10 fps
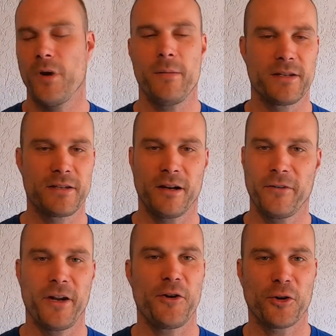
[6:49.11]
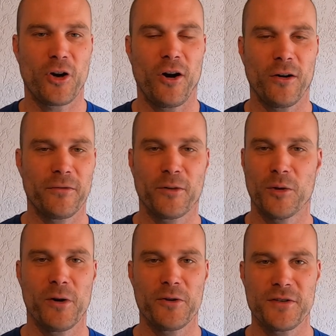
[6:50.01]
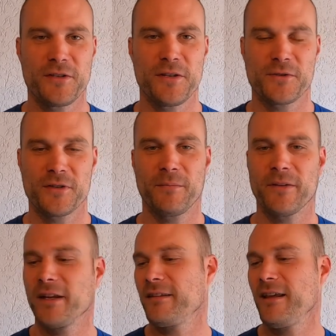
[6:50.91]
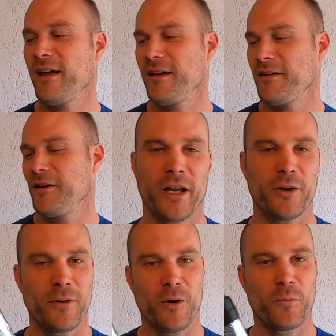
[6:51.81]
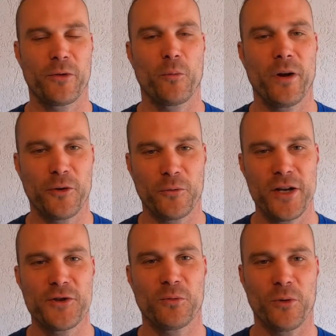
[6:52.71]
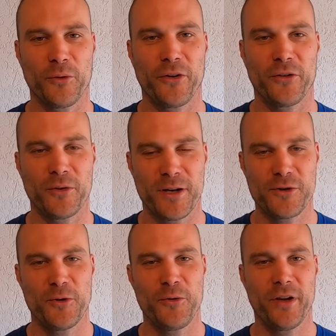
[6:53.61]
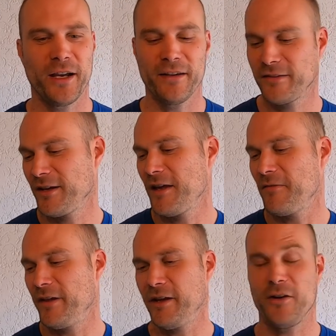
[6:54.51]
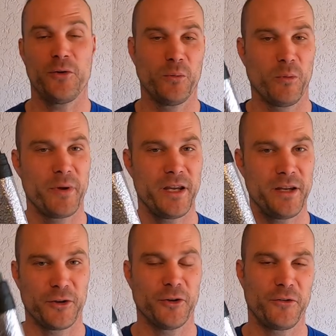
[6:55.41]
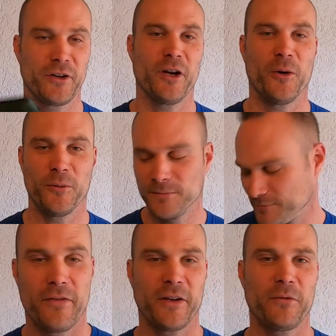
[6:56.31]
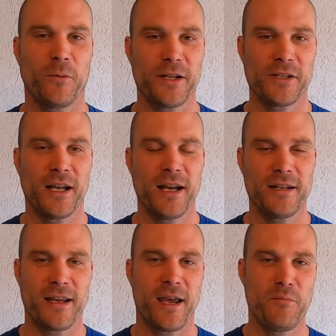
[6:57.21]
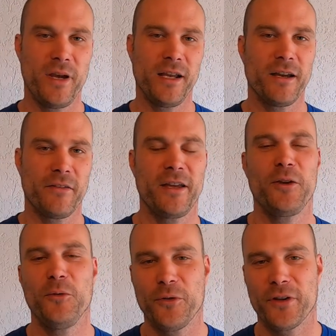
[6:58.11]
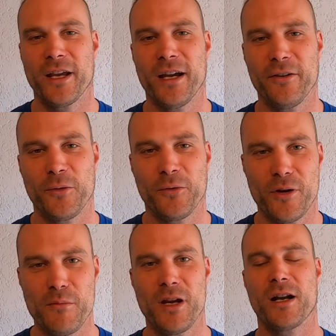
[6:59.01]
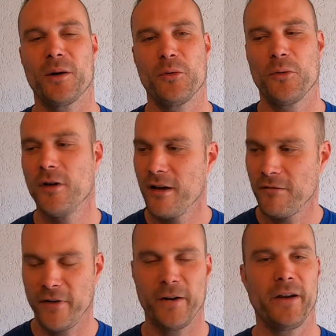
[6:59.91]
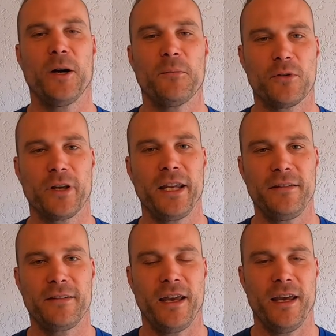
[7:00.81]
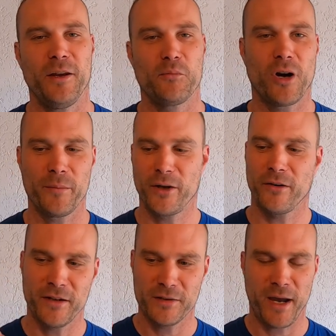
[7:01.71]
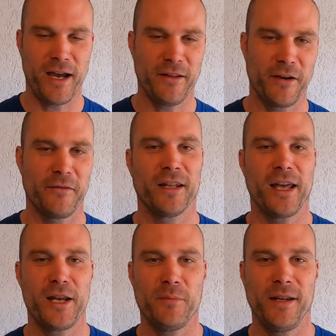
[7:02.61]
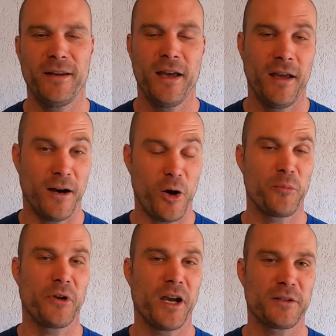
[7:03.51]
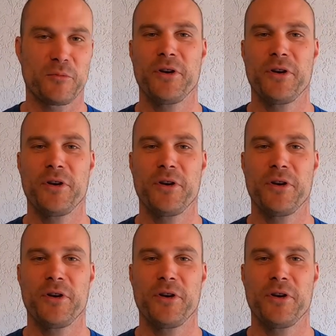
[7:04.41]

Maybe stuff it in your car for emergencies or something like that. Play around with the Winter Ranger Roll system I showed you guys, then you will be good to go. Thanks for watching, guys, and big thank you to the guys who sent me a couple very helpful links and brought me on this path of enlightenment. I hope you guys